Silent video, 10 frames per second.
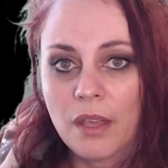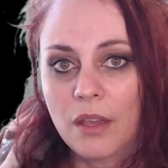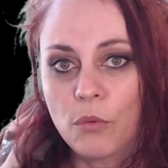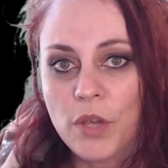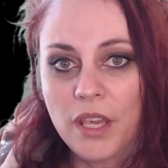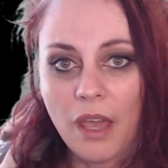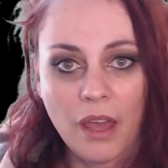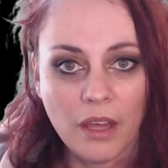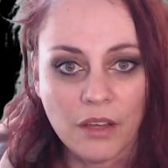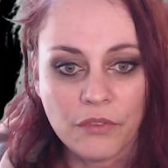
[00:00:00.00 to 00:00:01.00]
we
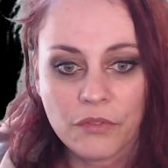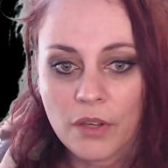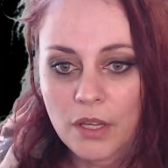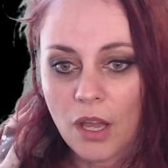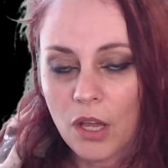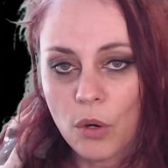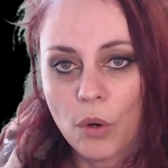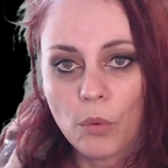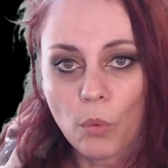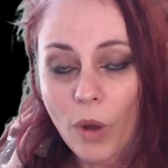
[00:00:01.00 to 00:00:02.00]
have uh,
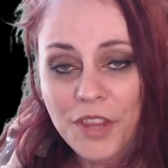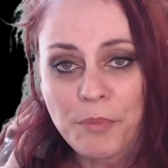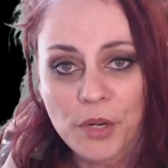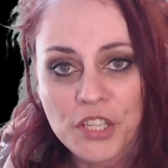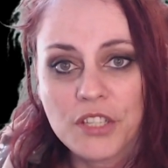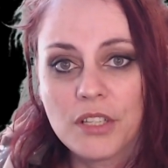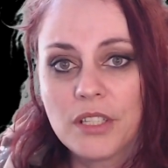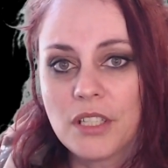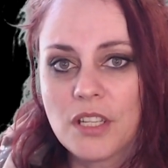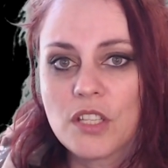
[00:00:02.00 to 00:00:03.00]
one person
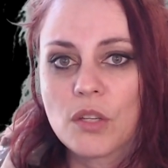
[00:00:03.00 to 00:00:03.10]
that is